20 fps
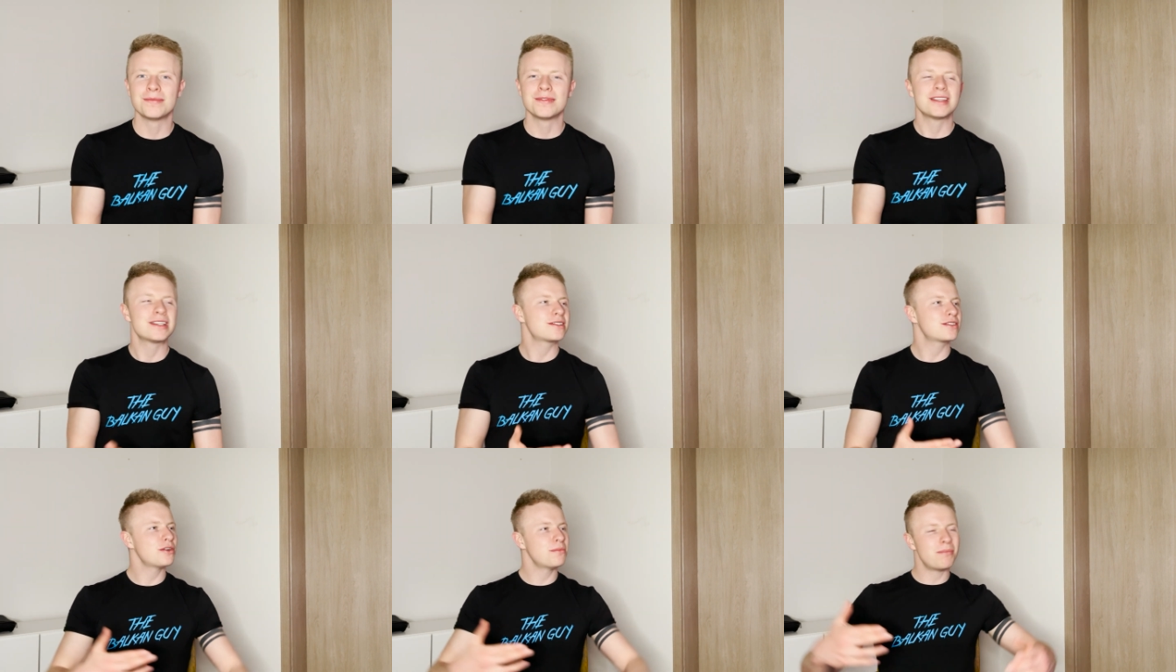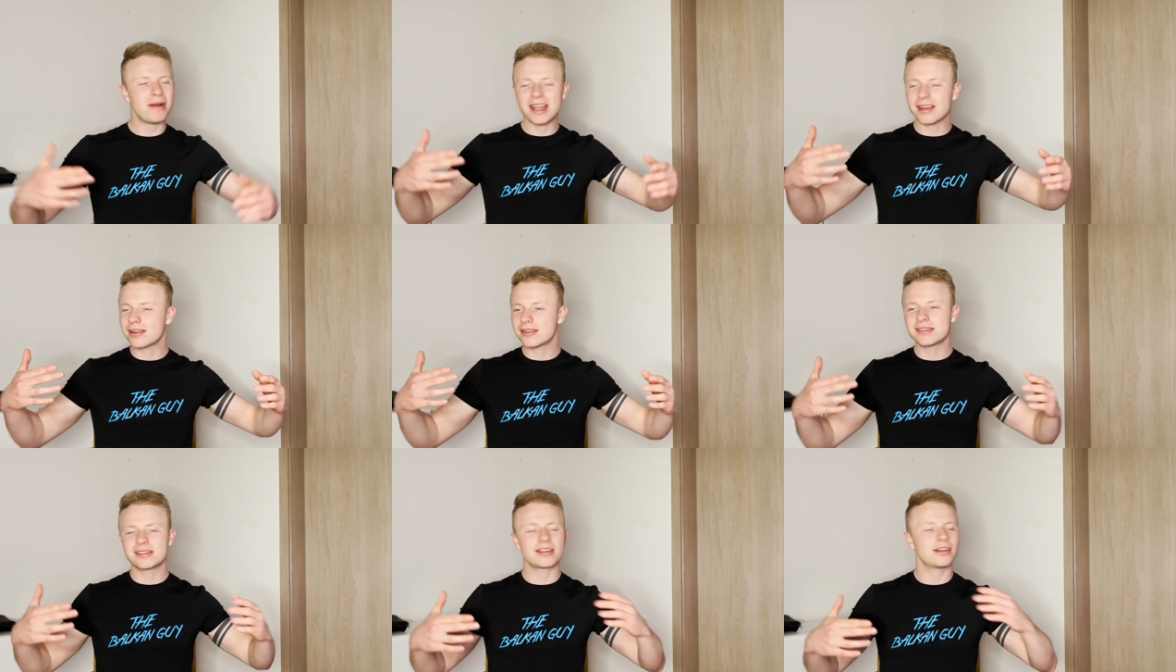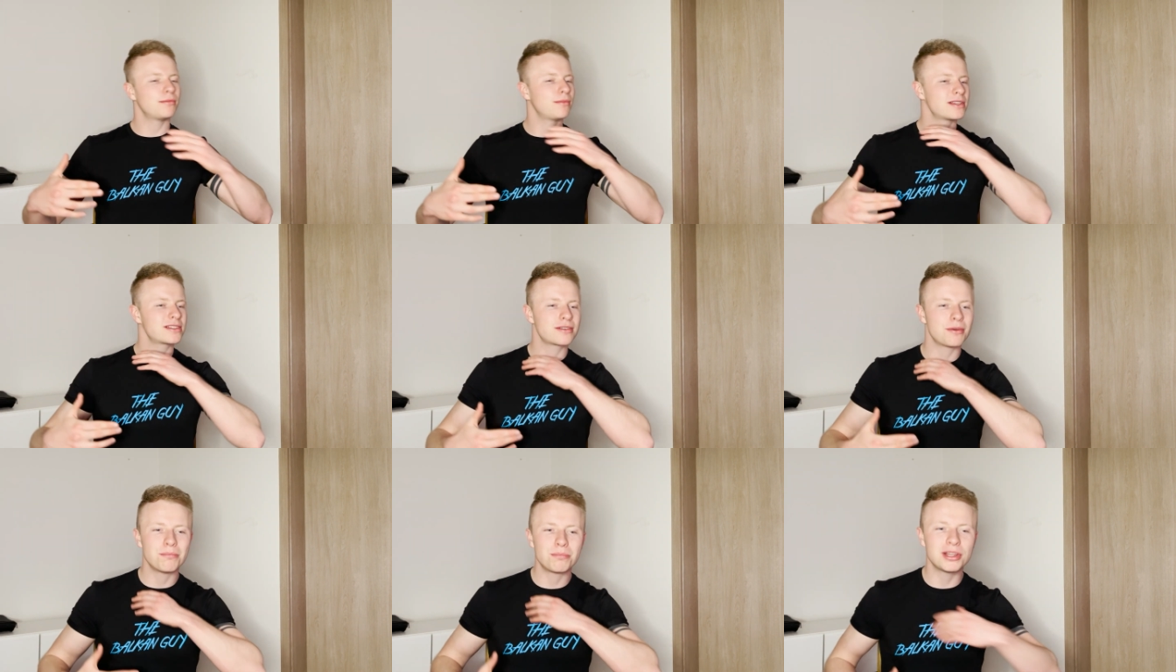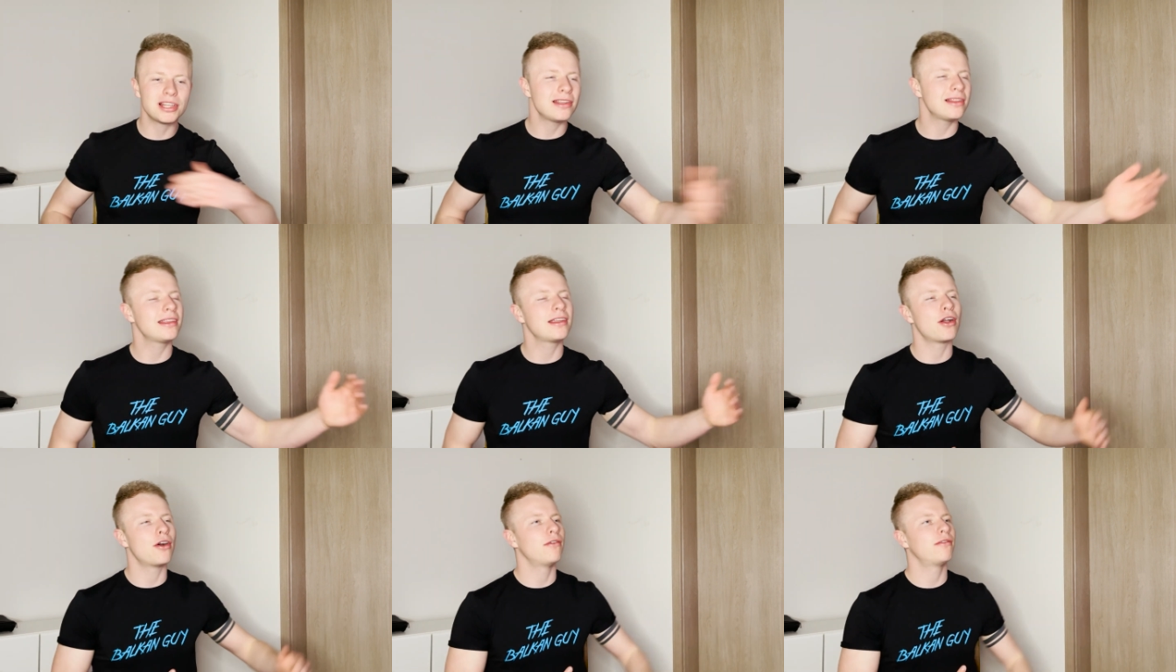So my concern was
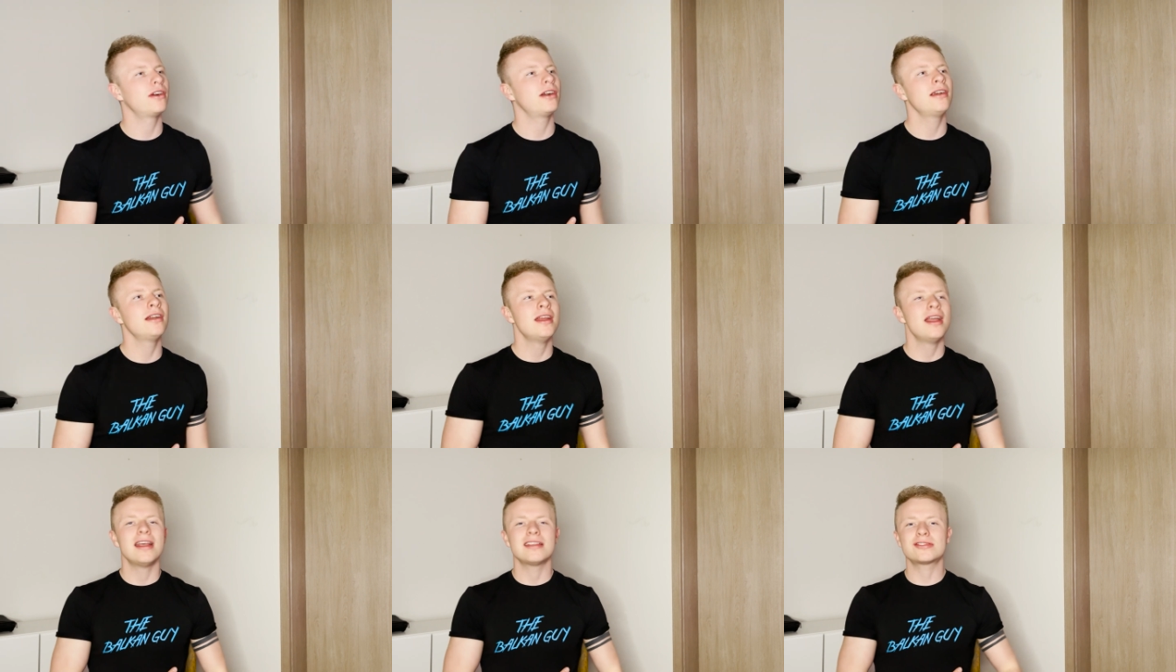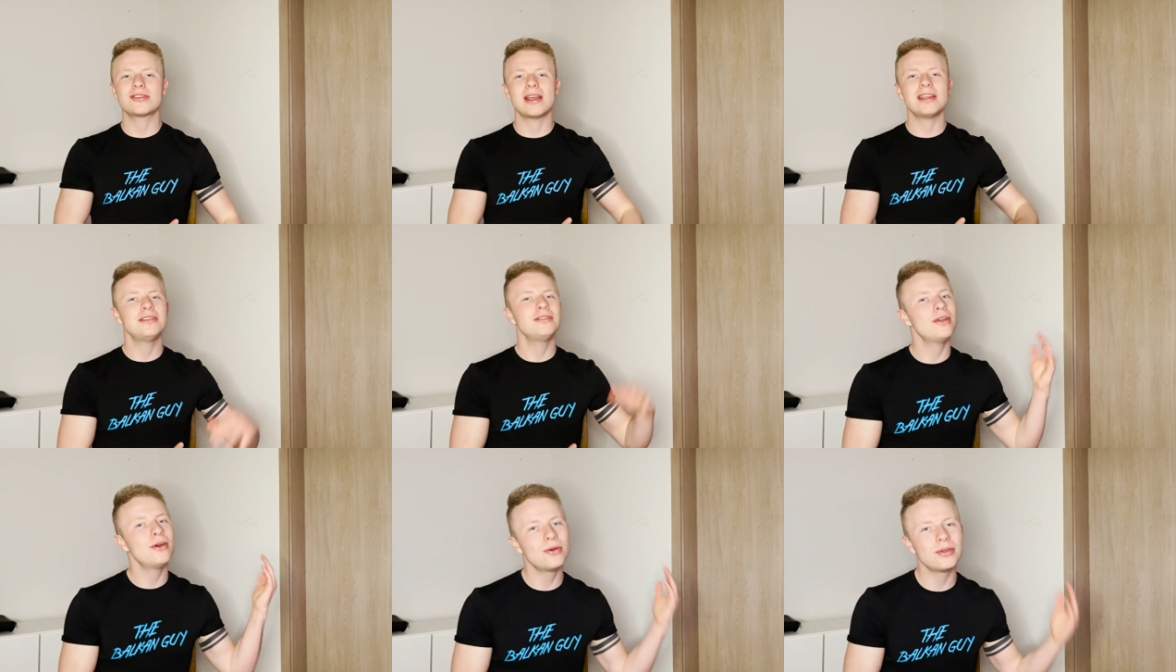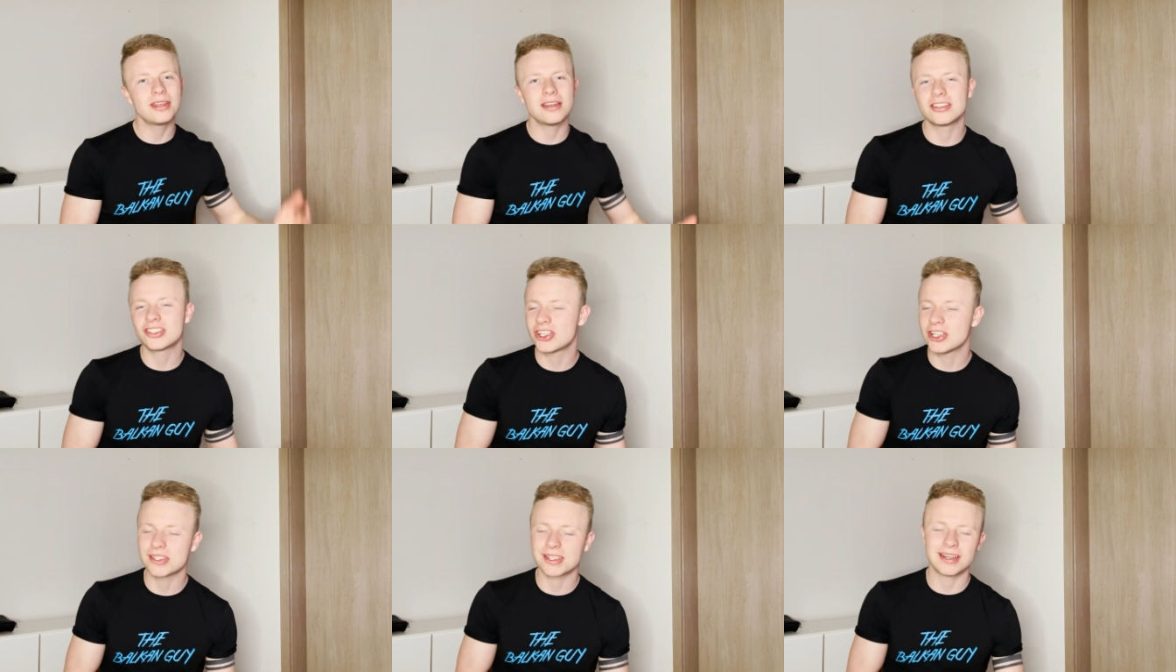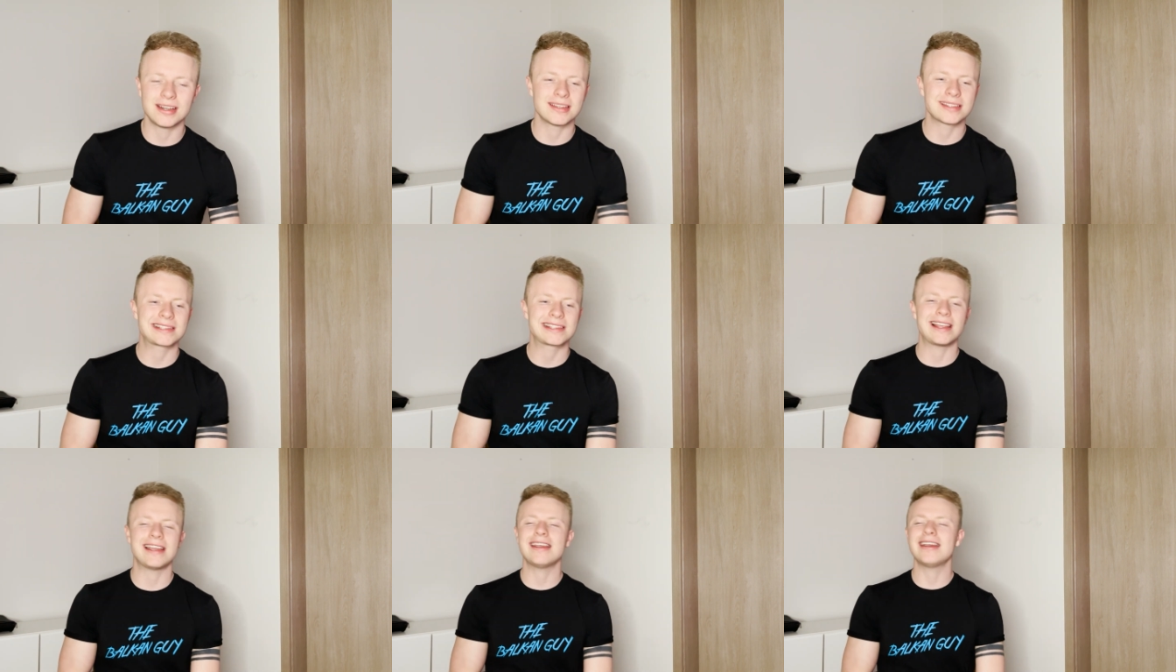completely over. So I know that she's going to
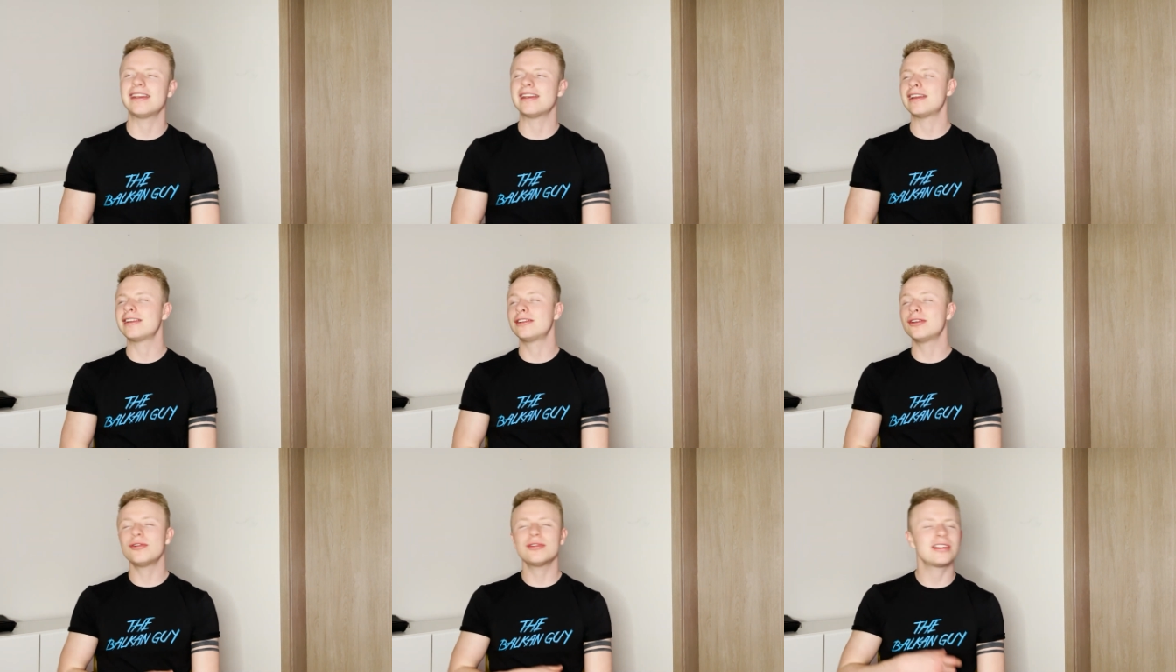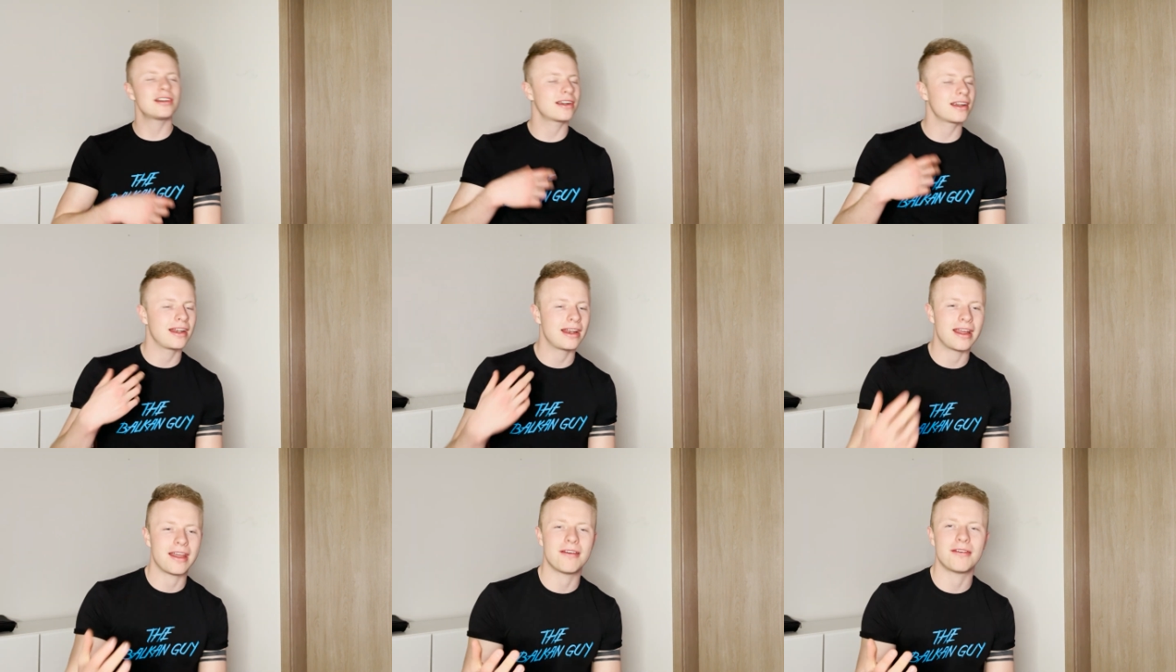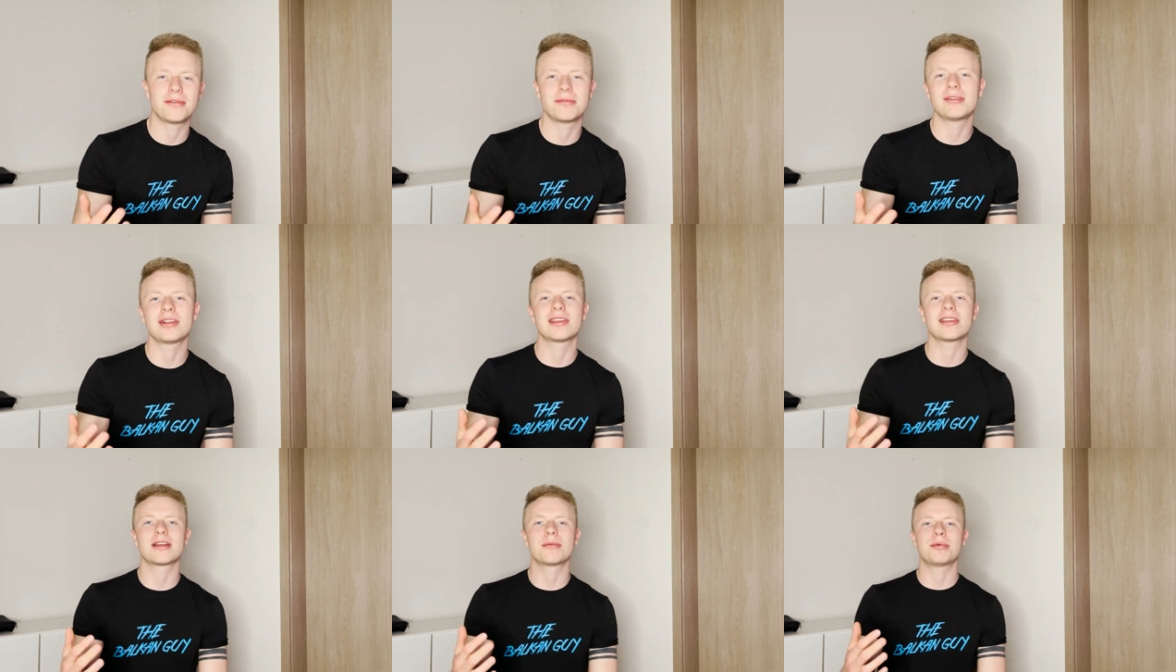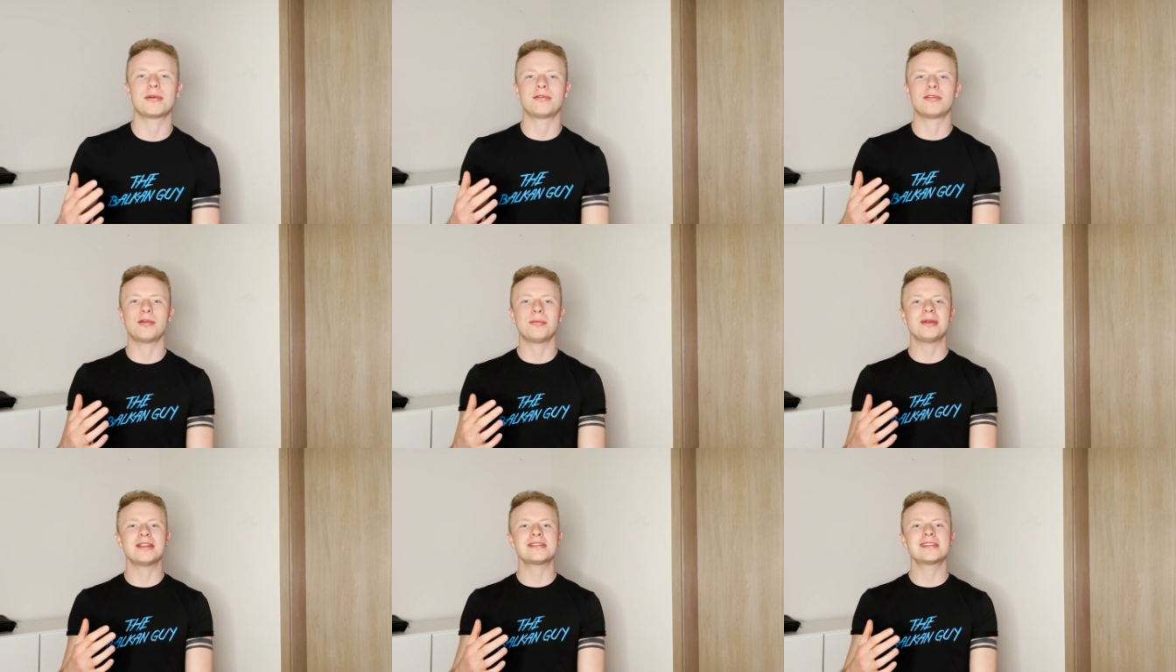slay, and I know they're going to have a really good
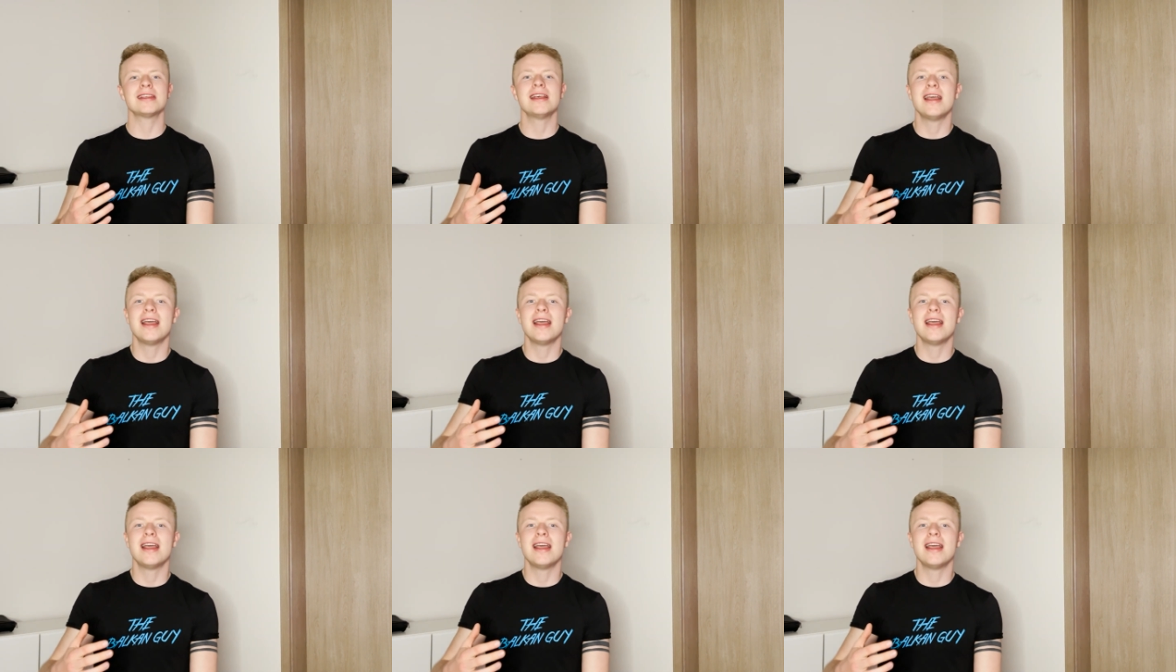performance.